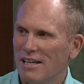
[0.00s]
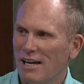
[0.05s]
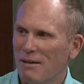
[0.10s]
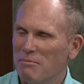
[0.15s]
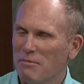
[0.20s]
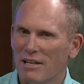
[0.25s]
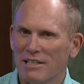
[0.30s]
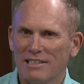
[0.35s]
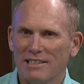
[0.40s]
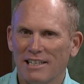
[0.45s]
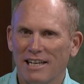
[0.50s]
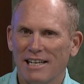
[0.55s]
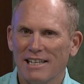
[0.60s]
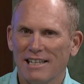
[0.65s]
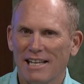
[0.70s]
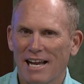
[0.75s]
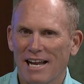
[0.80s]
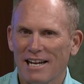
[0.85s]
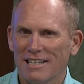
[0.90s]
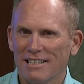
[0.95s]
I'm not saying
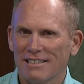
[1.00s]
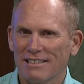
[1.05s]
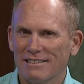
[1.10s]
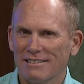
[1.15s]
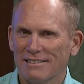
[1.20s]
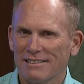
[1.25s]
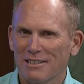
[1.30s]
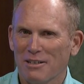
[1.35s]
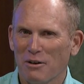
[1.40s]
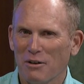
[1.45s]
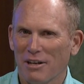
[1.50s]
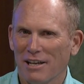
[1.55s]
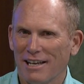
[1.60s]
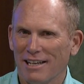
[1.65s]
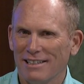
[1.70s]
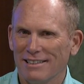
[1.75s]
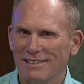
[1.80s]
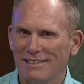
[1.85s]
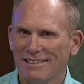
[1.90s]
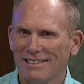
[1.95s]
that,
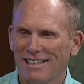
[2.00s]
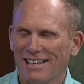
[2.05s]
Colleen.